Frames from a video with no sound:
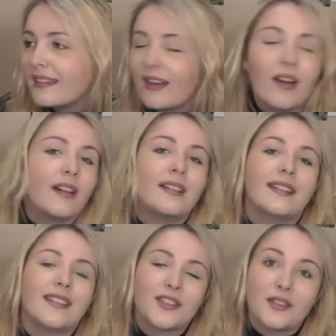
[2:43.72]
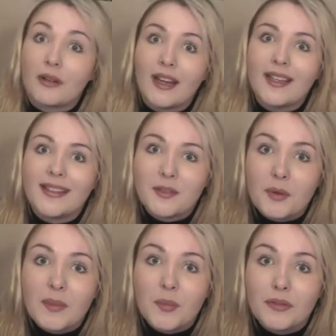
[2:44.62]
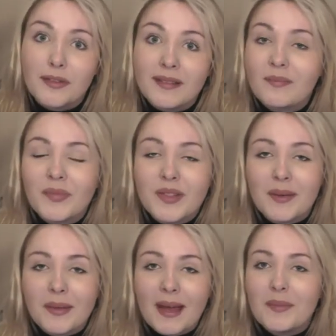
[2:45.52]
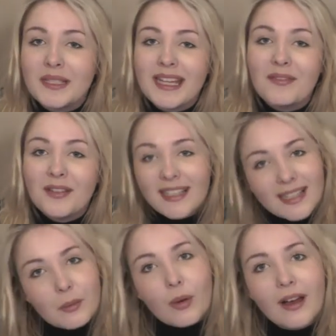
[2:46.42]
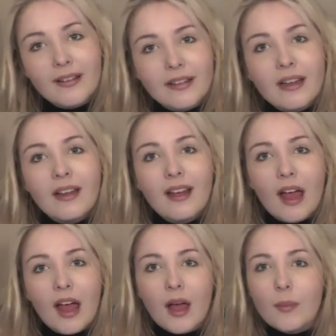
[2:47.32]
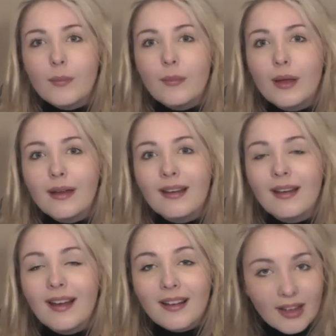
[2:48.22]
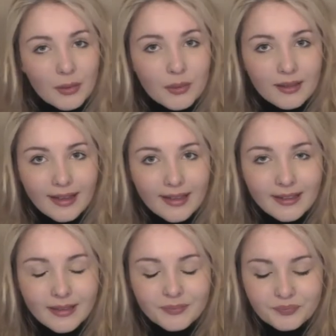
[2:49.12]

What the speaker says: oh, it's just great. It's a great movie. So yeah, definitely one a guy will like.